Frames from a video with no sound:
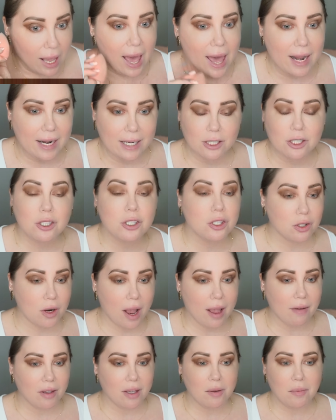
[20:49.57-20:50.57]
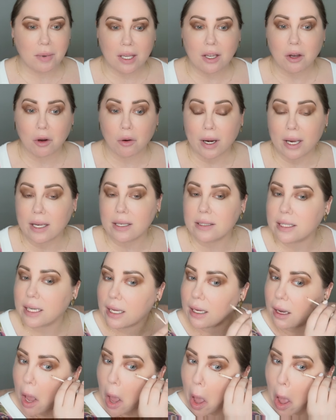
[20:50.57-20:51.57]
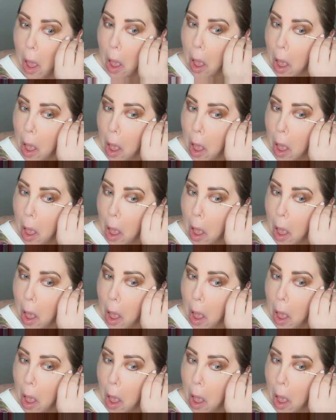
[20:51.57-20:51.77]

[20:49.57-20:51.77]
And it's driving me crazy.